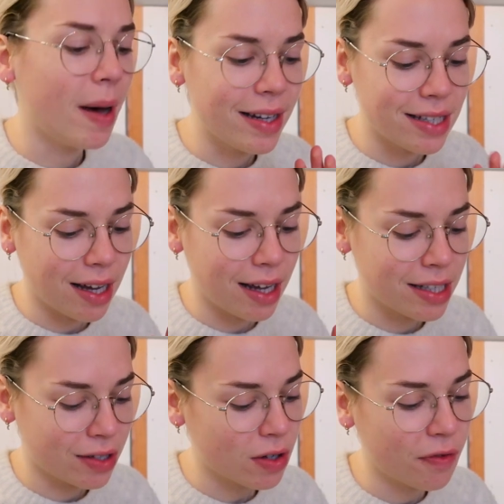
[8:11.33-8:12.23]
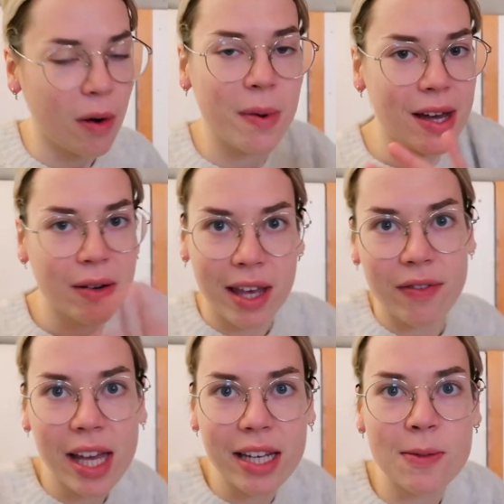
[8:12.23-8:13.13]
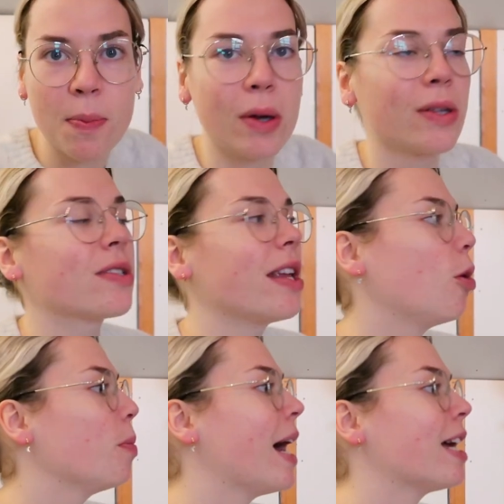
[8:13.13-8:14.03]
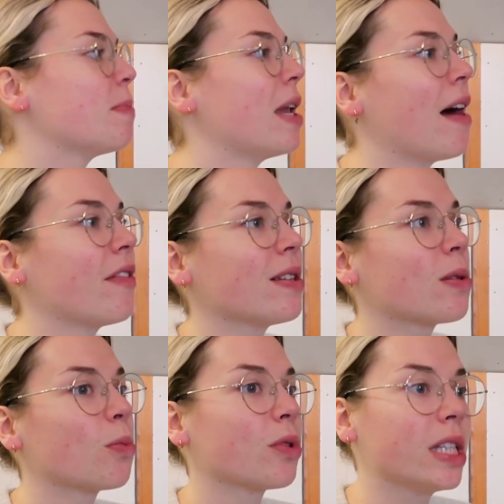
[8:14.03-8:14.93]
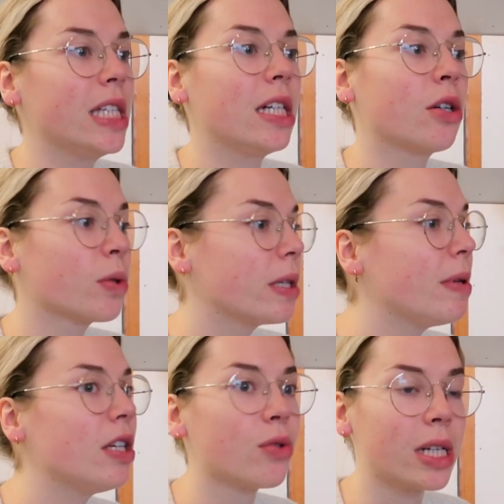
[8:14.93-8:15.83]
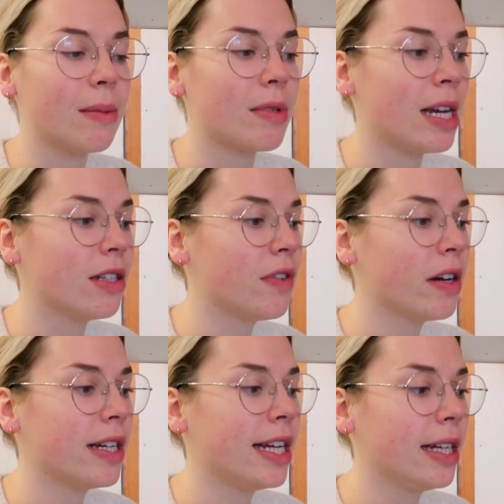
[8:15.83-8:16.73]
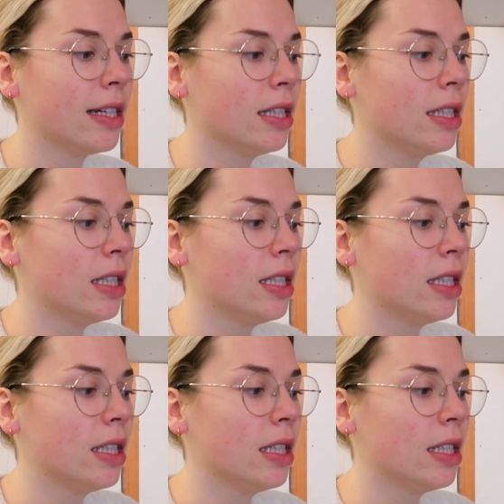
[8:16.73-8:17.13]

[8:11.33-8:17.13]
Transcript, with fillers: But until so far, without giving any spoilers, Naomi has been having some really creepy dreams and it's very